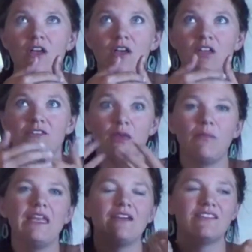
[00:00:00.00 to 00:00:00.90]

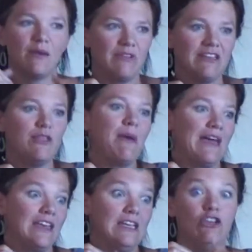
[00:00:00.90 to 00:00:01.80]
somebody accepted the bad
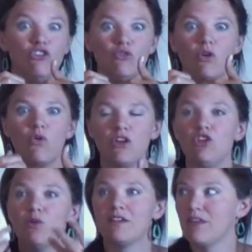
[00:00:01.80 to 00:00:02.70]
in you, or
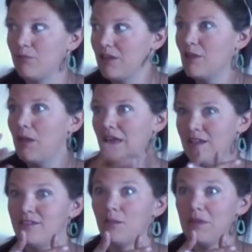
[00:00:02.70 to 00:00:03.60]
you accepted the bad in
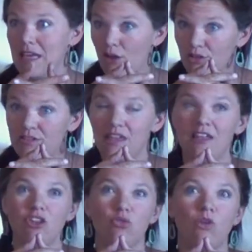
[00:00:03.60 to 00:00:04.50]
somebody else,
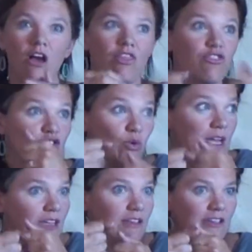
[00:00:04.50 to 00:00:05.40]
and you got through it,